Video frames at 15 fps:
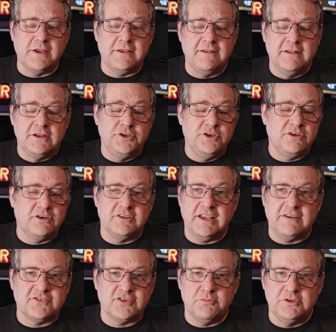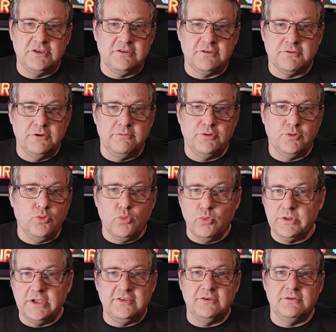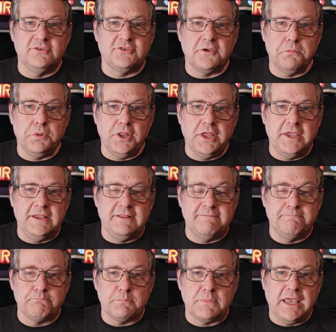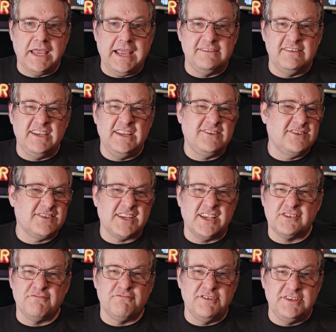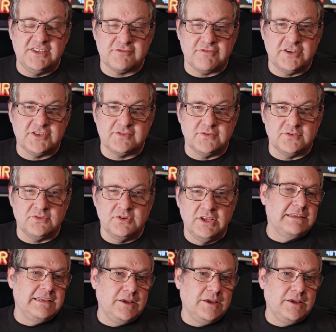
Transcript: where you can have someone in a group who all they do is complain, and it just gets really stressful.